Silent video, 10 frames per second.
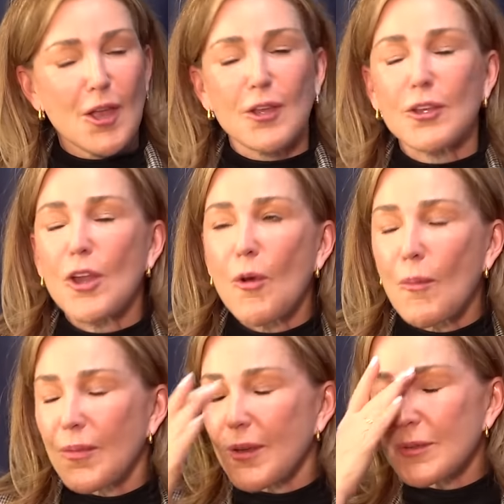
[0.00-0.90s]
You know,
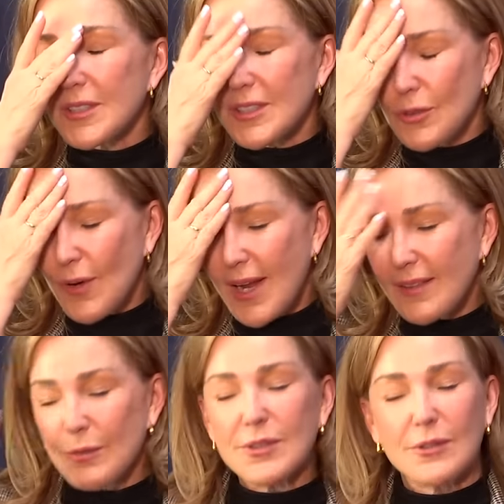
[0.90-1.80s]
there was this great,
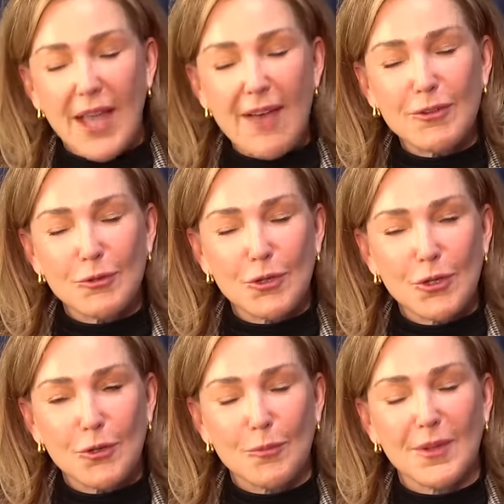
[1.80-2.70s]
there was an Avenue
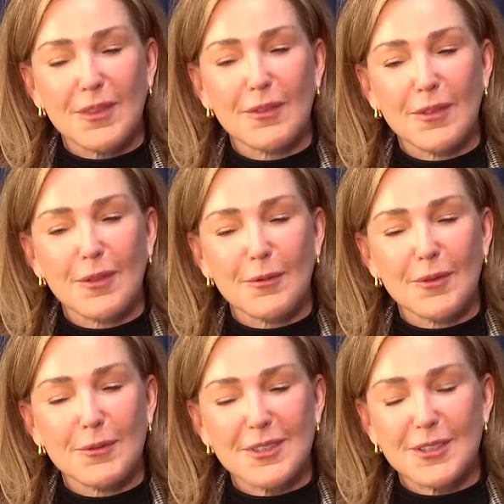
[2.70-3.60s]
Q, but then there,
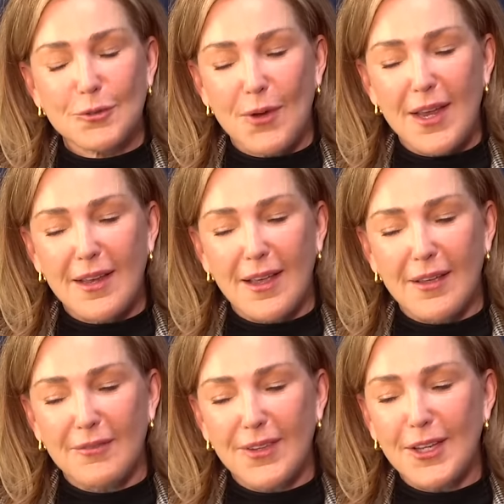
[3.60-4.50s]
there was this great
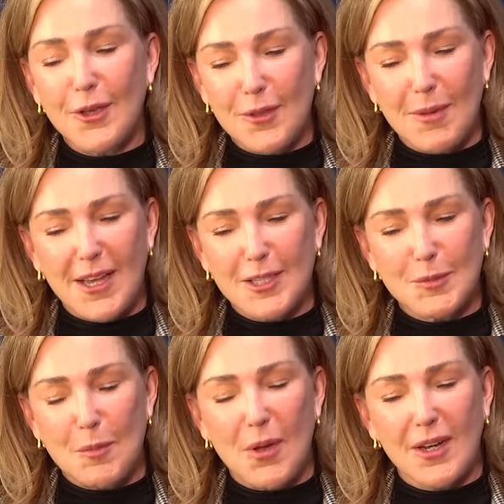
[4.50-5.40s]
uh, video that my
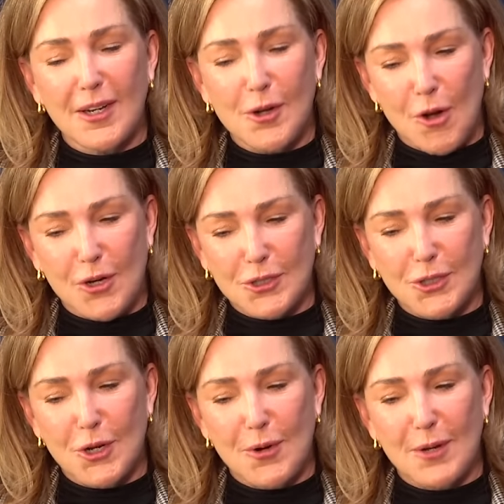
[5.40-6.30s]
husband bought at an art
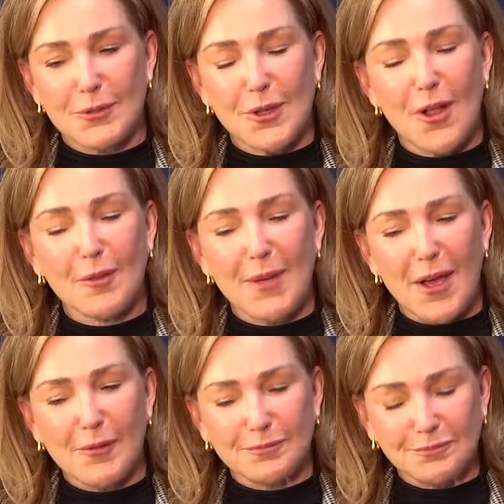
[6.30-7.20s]
show and it was all
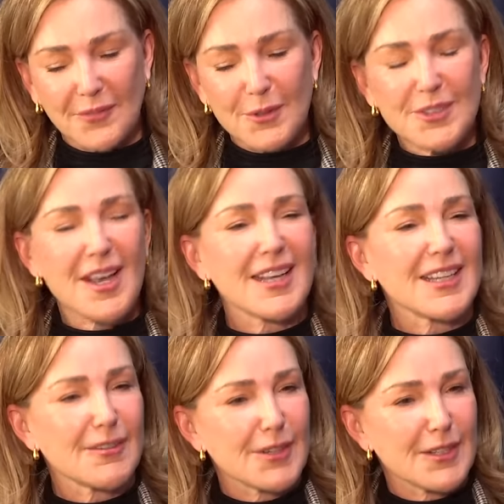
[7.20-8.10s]
about it was kind of
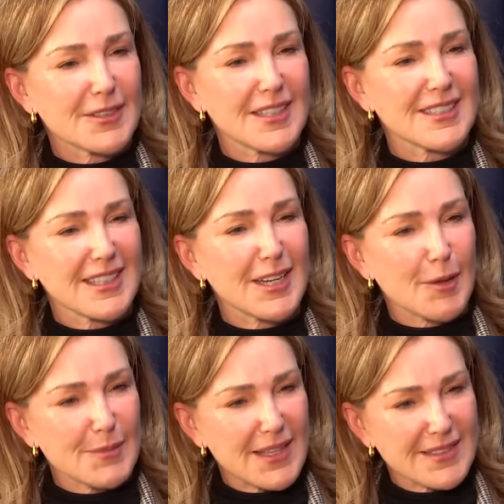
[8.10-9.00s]
giving, sending
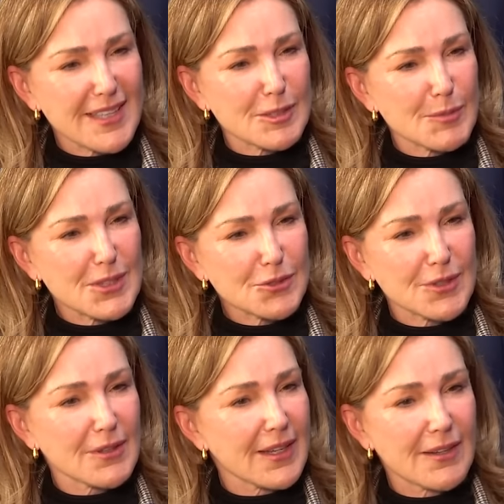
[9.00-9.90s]
up Sesame
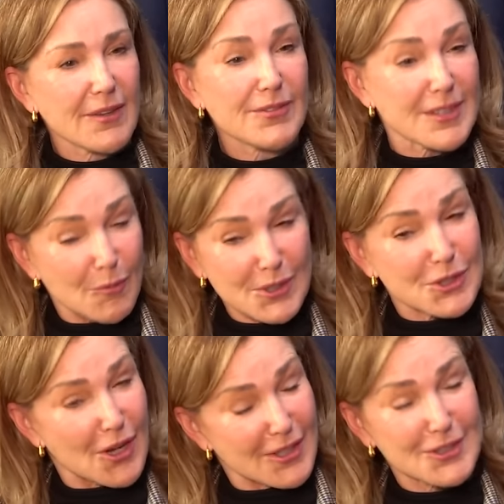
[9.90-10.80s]
Street. Like, if someone
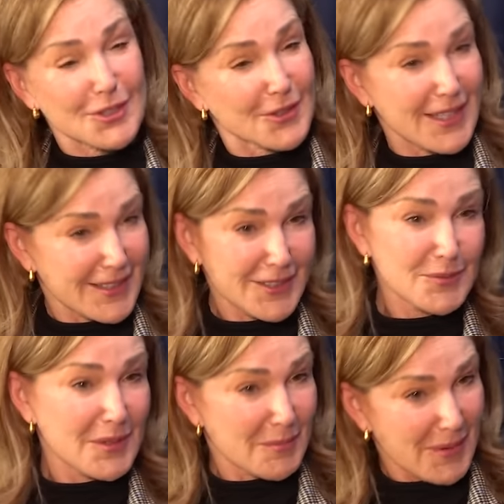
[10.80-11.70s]
talks to you like
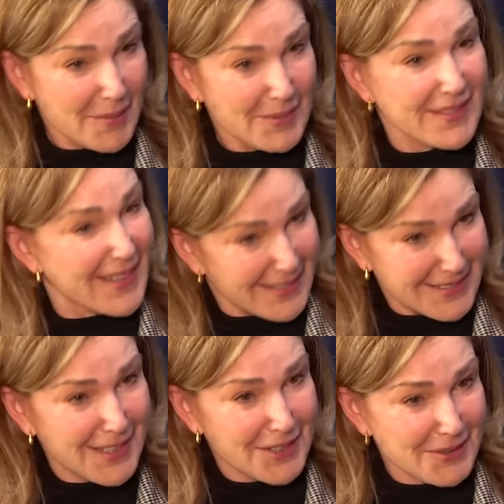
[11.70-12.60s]
this with a puppet, they can
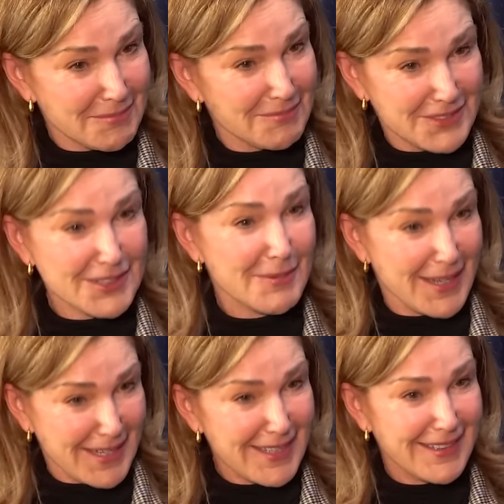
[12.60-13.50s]
tell you just
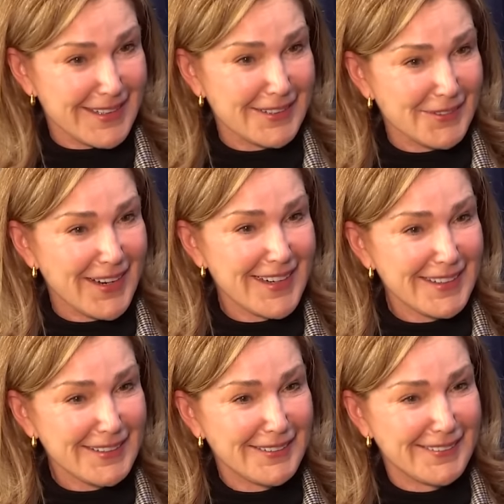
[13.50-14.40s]
about anything, right?